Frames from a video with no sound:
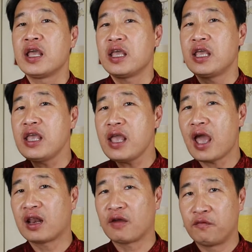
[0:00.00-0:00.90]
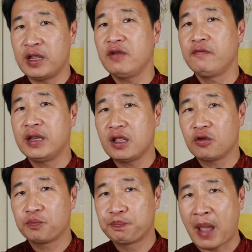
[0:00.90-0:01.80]
He had a really
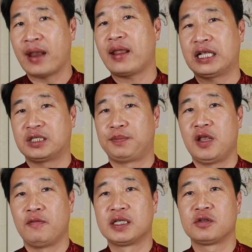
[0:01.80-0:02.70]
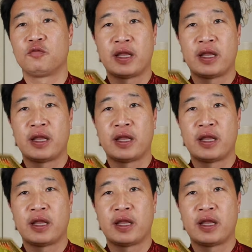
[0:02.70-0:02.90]
bad experience